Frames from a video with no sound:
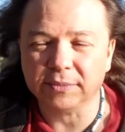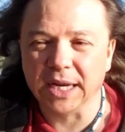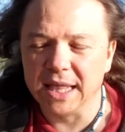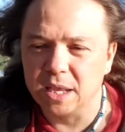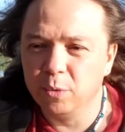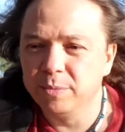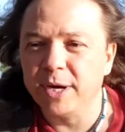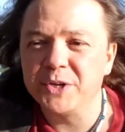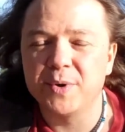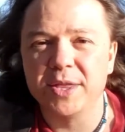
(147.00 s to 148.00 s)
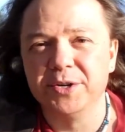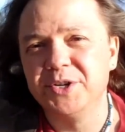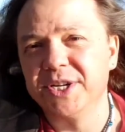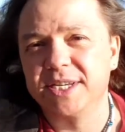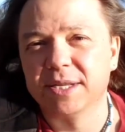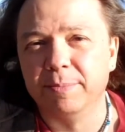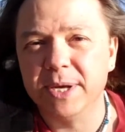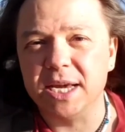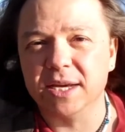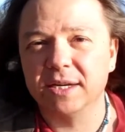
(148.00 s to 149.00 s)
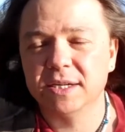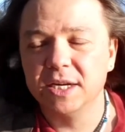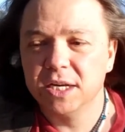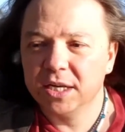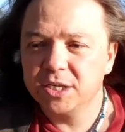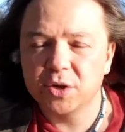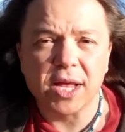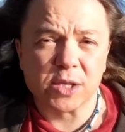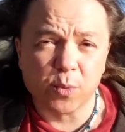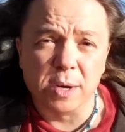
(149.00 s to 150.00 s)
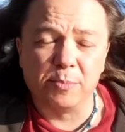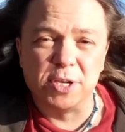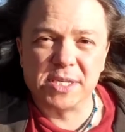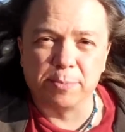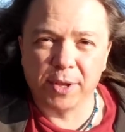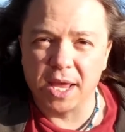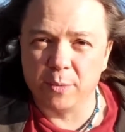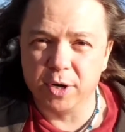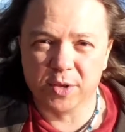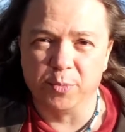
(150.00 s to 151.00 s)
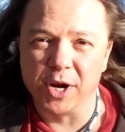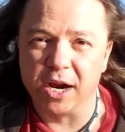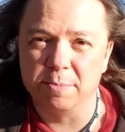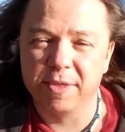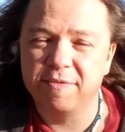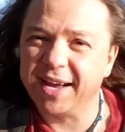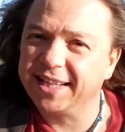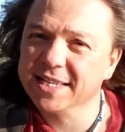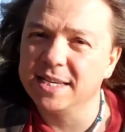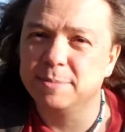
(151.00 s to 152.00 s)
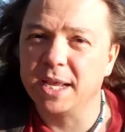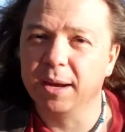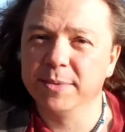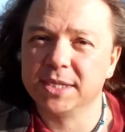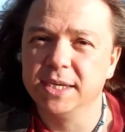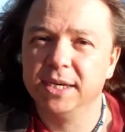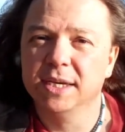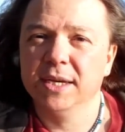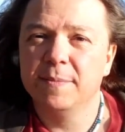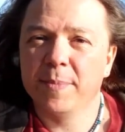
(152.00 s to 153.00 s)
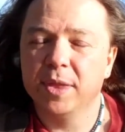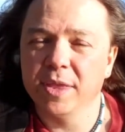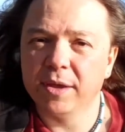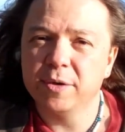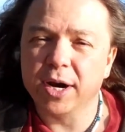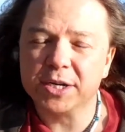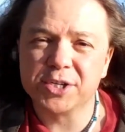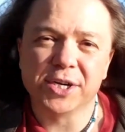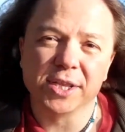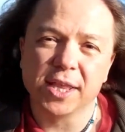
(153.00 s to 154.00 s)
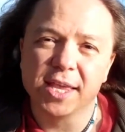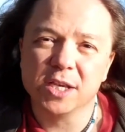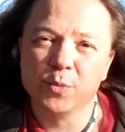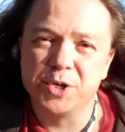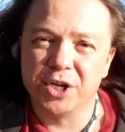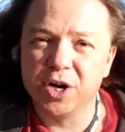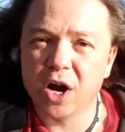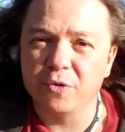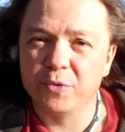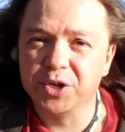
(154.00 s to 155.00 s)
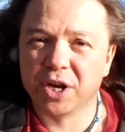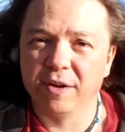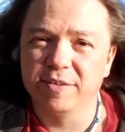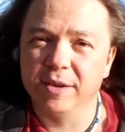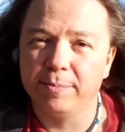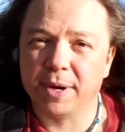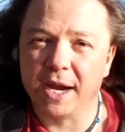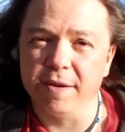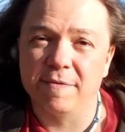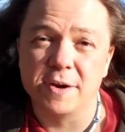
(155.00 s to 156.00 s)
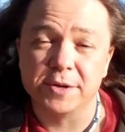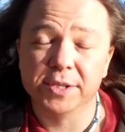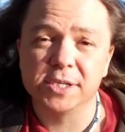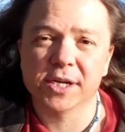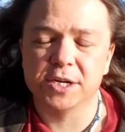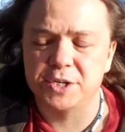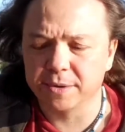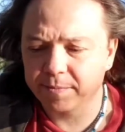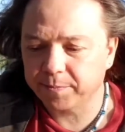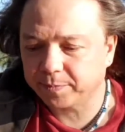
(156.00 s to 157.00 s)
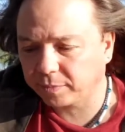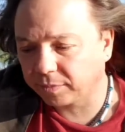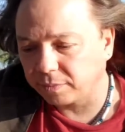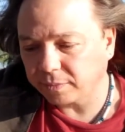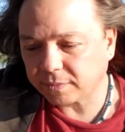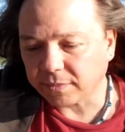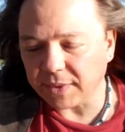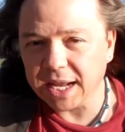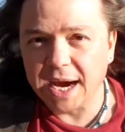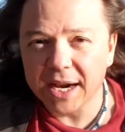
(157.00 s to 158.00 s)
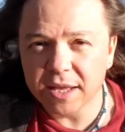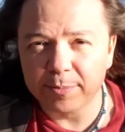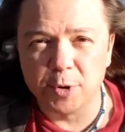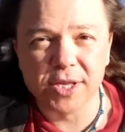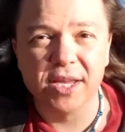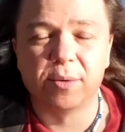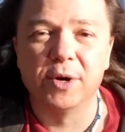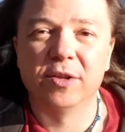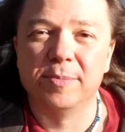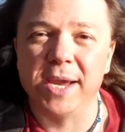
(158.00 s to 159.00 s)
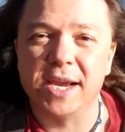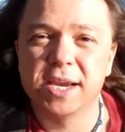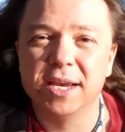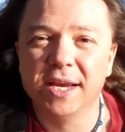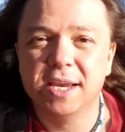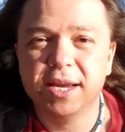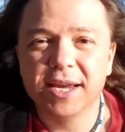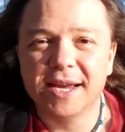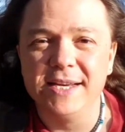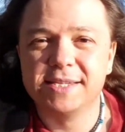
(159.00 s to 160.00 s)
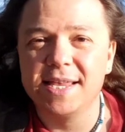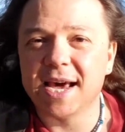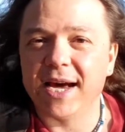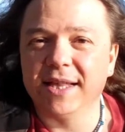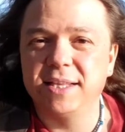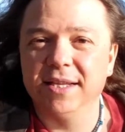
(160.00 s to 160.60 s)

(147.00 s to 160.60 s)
and they would much rather just be. So that's one principle that I wanted to bring up. The fact that sometimes there are certain things which are not resolved by further discussion. Another point that I wanted to make is that,